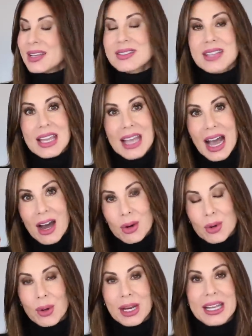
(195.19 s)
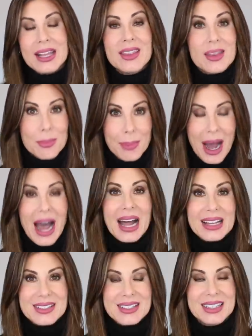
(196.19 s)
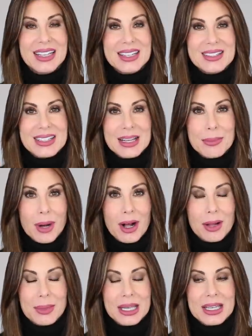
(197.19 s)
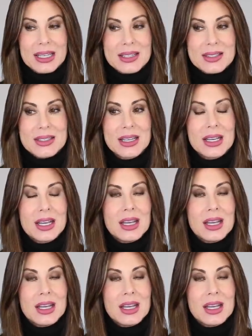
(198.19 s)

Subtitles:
saying how great the Pond's Cleansing Balm is.